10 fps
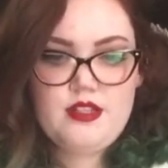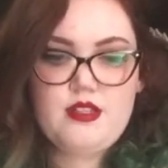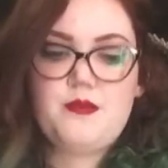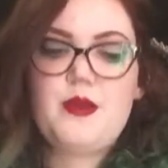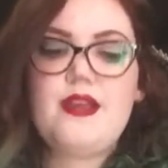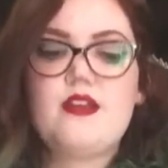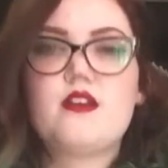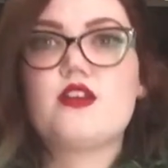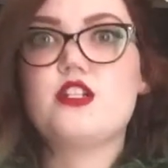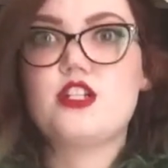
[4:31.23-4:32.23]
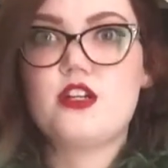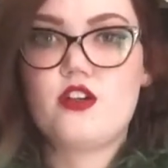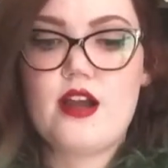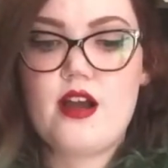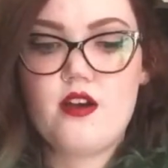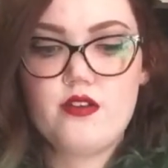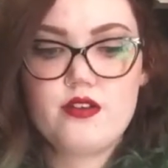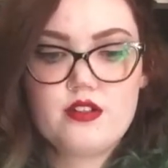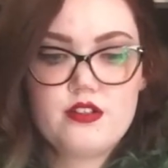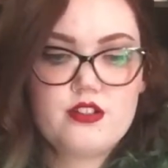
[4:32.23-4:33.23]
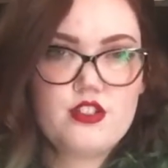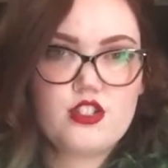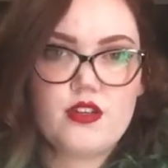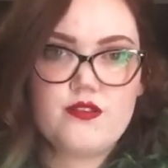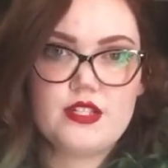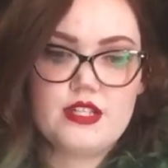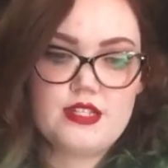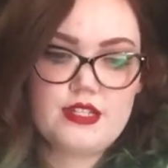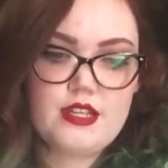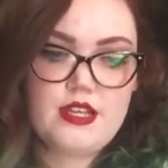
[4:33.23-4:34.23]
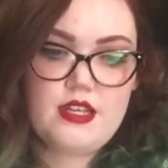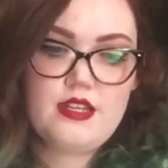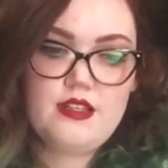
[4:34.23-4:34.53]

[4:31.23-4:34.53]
The peanut crunching crowd shoves in to see.